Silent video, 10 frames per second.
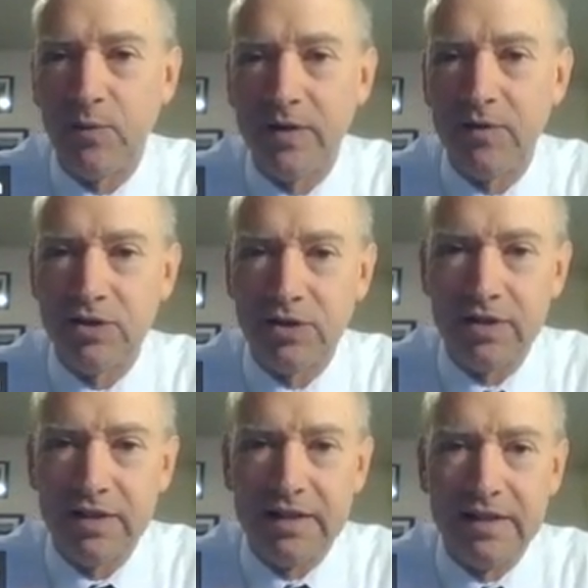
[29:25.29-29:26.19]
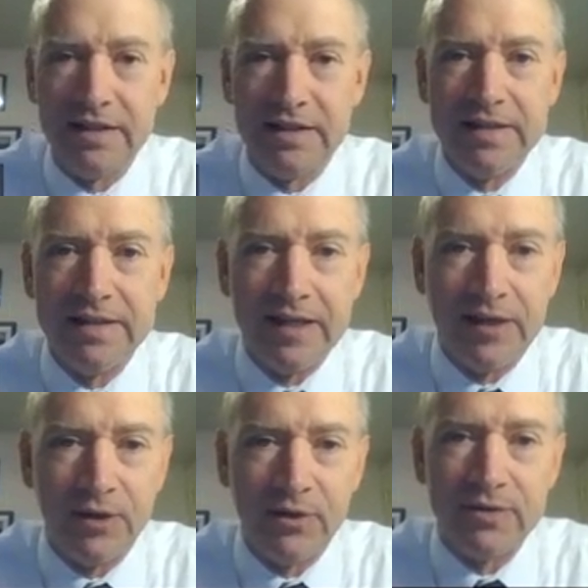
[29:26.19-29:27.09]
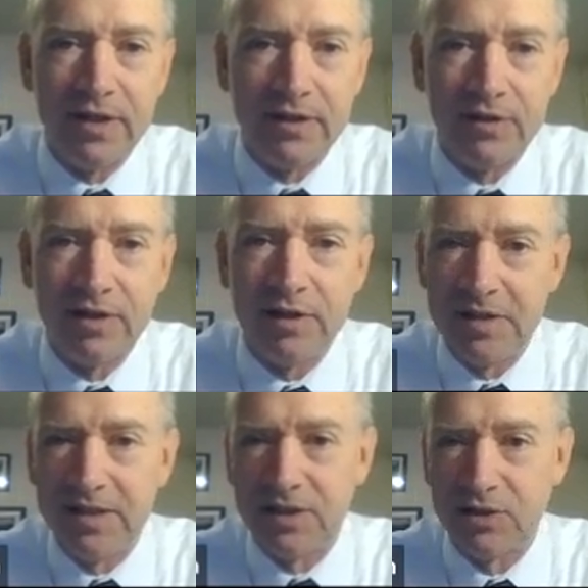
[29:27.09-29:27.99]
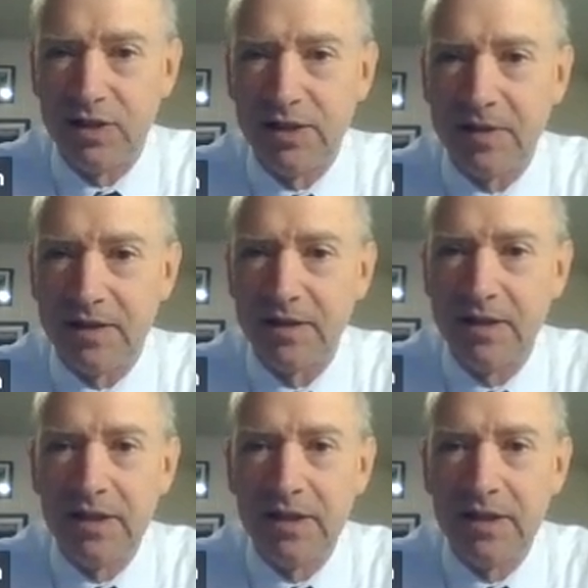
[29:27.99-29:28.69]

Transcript: Whenever you start to get into the details, then there can be disagreement,